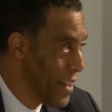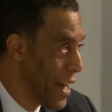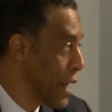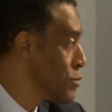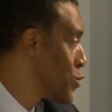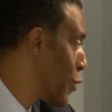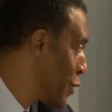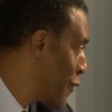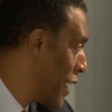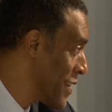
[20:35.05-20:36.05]
and I'm sure
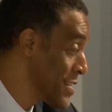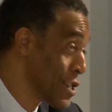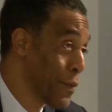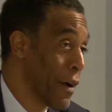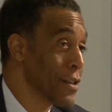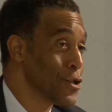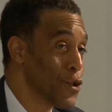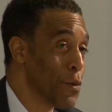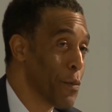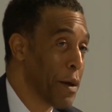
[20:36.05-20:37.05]
you've had this experience,
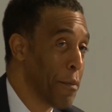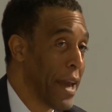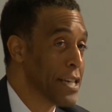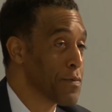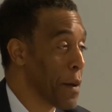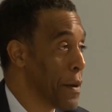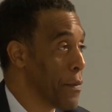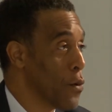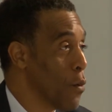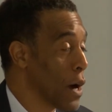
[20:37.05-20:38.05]
you will be amazed by
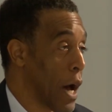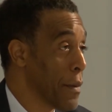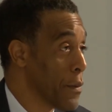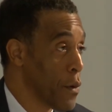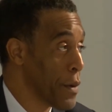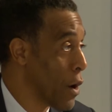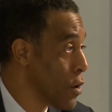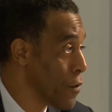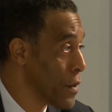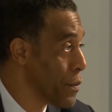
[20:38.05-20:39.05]
people who will come in, will be
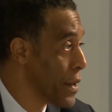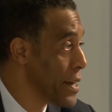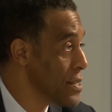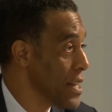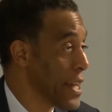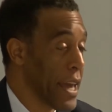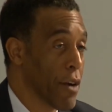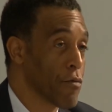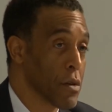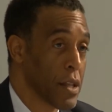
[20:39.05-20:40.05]
all over the place, and
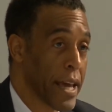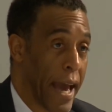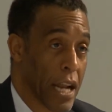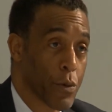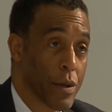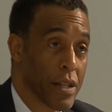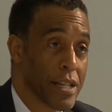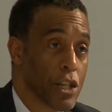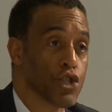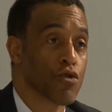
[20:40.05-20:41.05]
can't really adequately
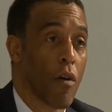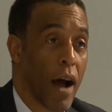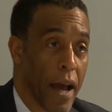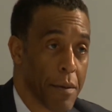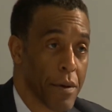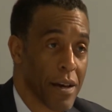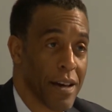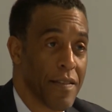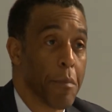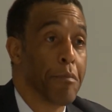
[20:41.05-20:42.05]
describe
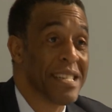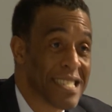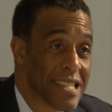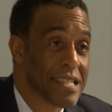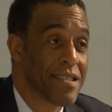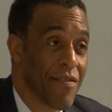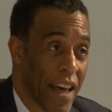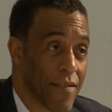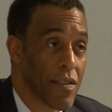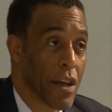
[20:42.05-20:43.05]
the business
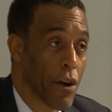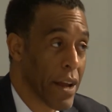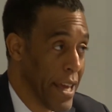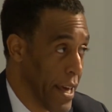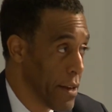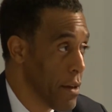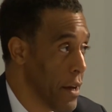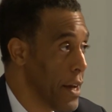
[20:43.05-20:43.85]
that they're in.